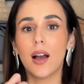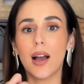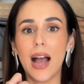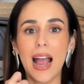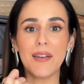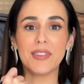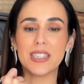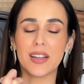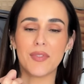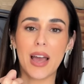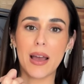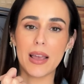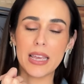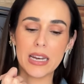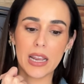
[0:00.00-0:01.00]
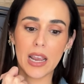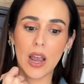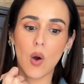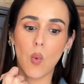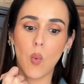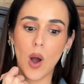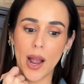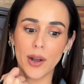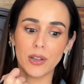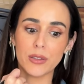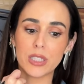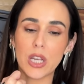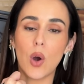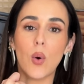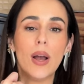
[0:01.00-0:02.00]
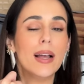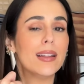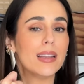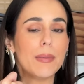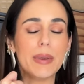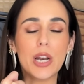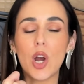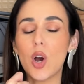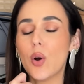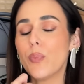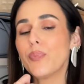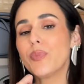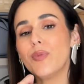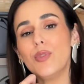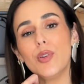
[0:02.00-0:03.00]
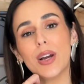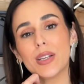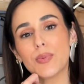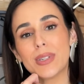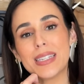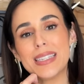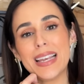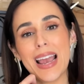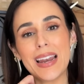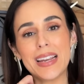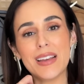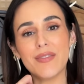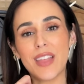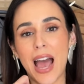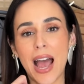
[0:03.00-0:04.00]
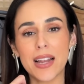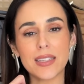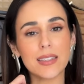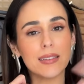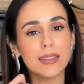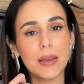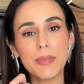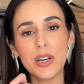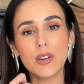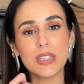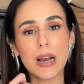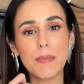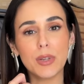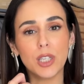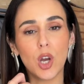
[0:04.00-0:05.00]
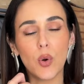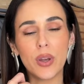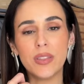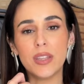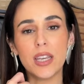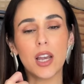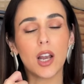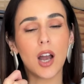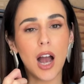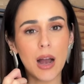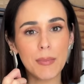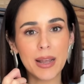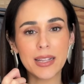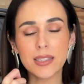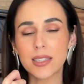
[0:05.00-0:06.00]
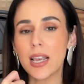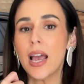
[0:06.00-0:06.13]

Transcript: I haven't done that in a while. So let me know if you guys want to see any of that. Let me know down below in the comments,